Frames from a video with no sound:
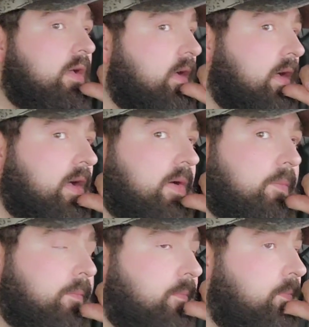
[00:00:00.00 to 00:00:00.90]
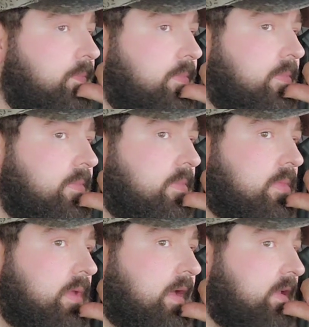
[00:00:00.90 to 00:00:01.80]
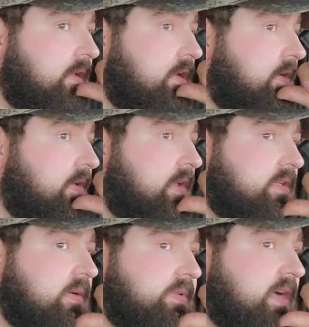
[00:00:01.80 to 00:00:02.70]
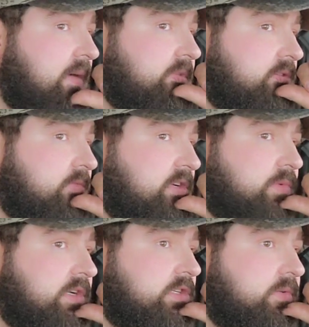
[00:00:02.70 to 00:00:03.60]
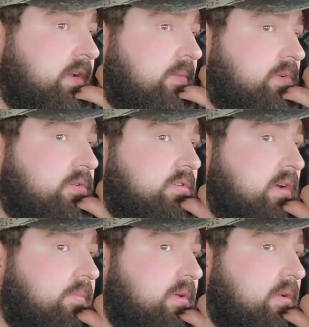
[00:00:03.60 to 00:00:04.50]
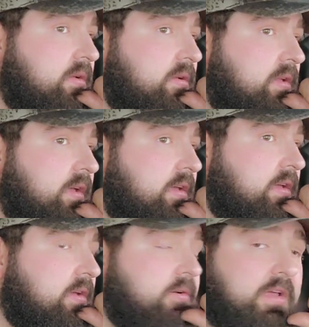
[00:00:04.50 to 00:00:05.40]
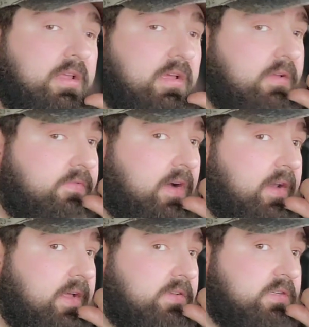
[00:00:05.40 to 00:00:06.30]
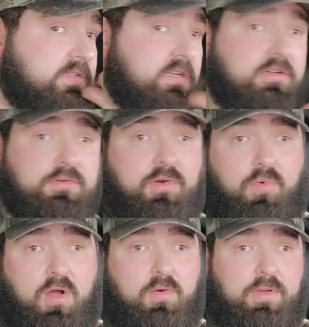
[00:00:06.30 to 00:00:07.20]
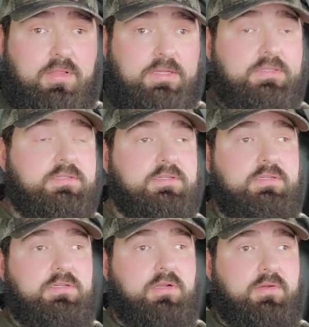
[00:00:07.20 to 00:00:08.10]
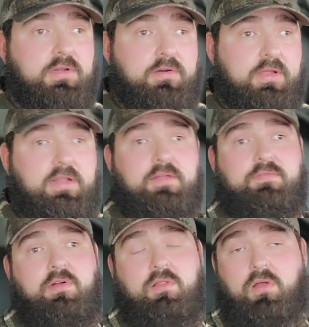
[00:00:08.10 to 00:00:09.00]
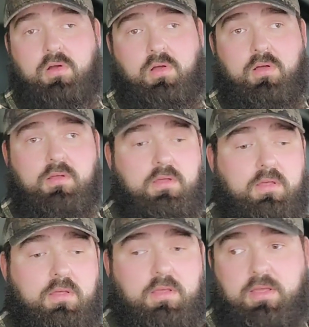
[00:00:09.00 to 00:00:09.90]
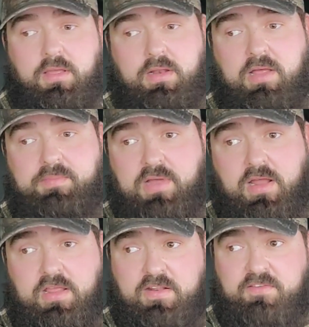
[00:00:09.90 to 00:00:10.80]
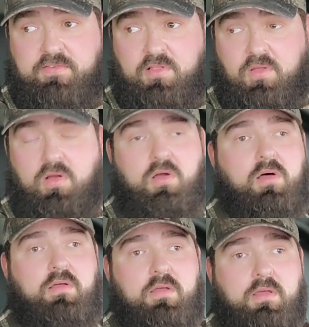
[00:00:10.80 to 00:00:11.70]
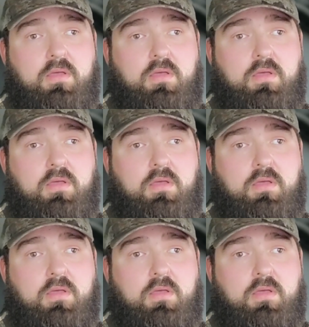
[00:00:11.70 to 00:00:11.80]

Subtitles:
And, you know, sometimes once you end up doing something, like, you know, getting financed instead of doing a walk away lease, you know, you're in it for the long haul. And I'm kind of in it for the long haul.